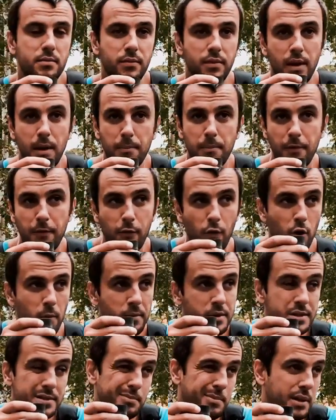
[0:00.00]
the
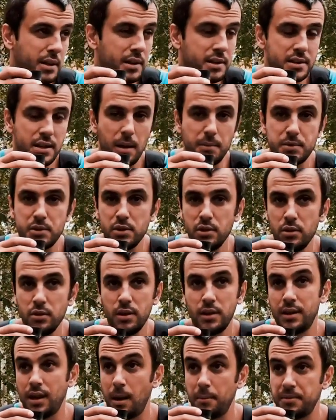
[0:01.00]
performers, but it's up to you
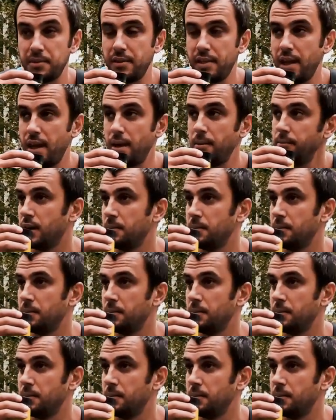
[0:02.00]
and up to them.